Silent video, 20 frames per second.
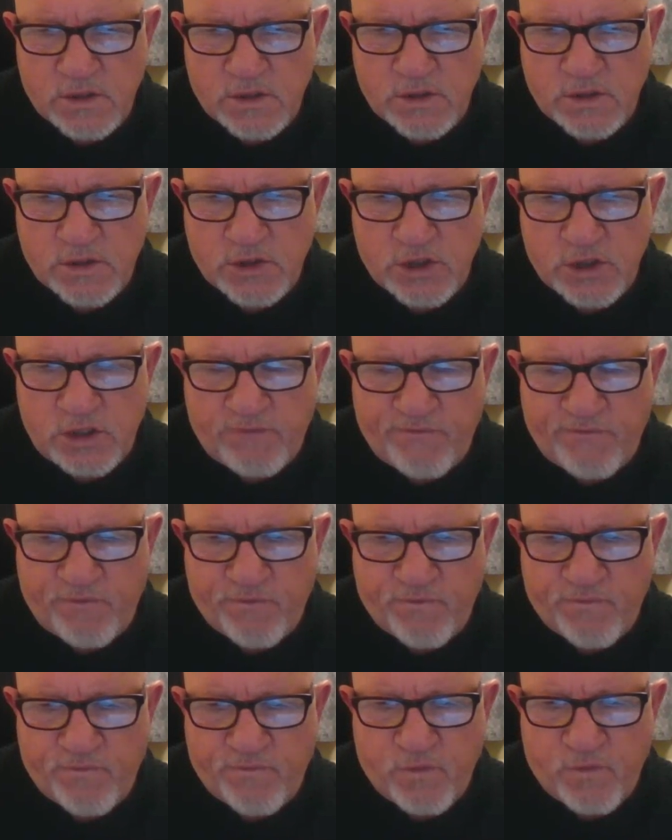
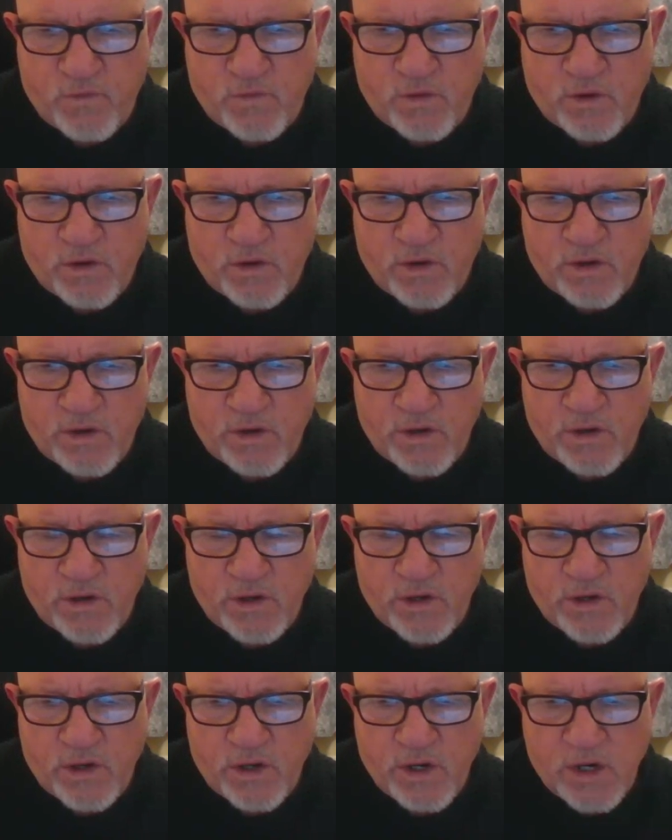g4.
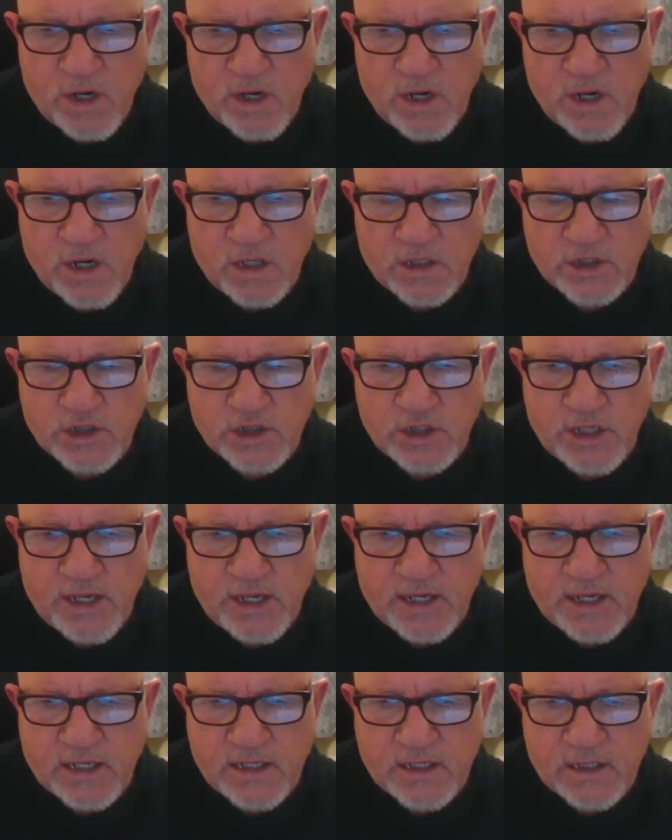
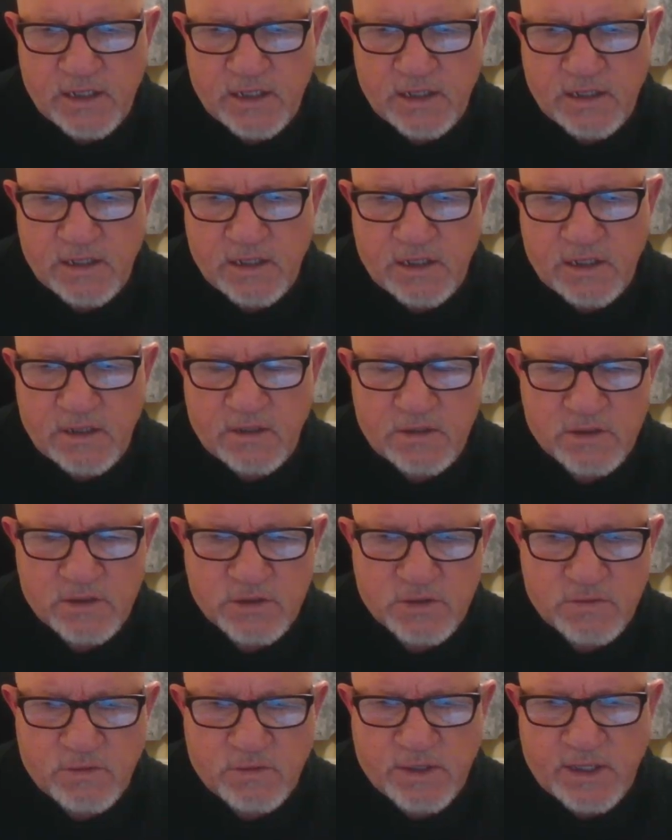Check. I'm not
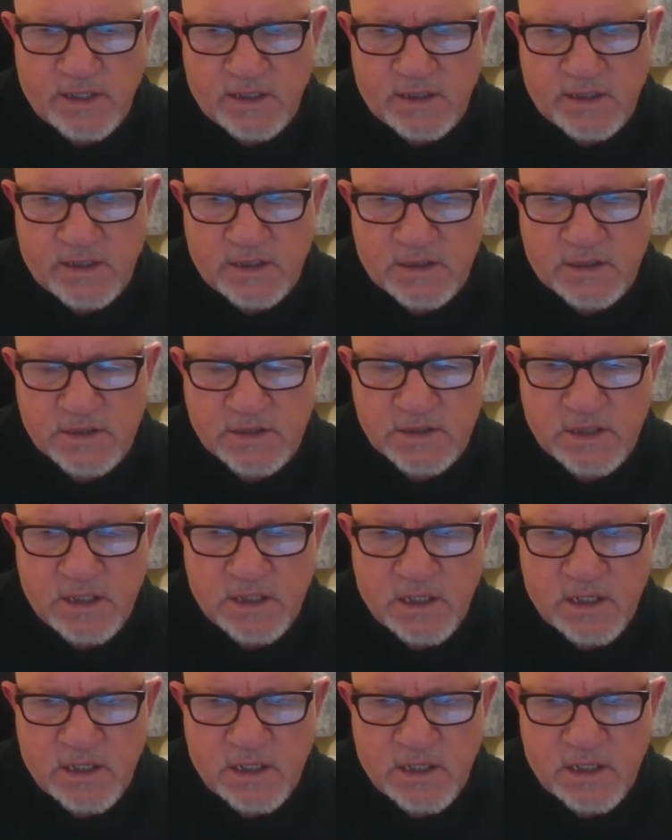sure where that leads.